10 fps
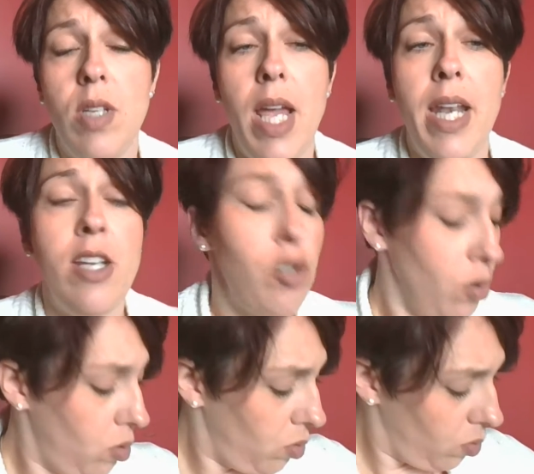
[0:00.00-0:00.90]

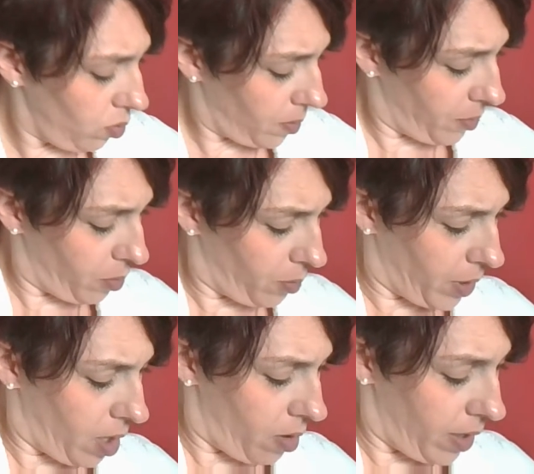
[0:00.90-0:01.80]
initial, what do
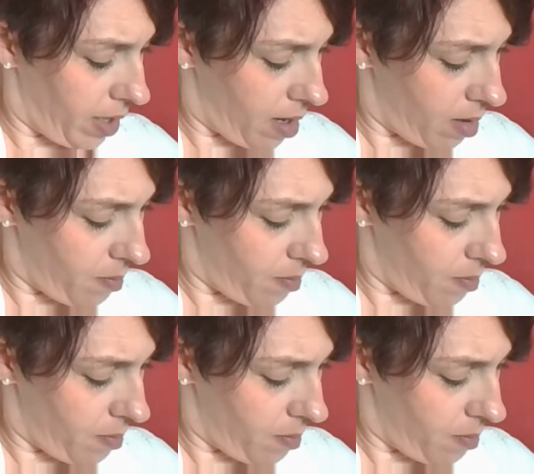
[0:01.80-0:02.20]
we call it?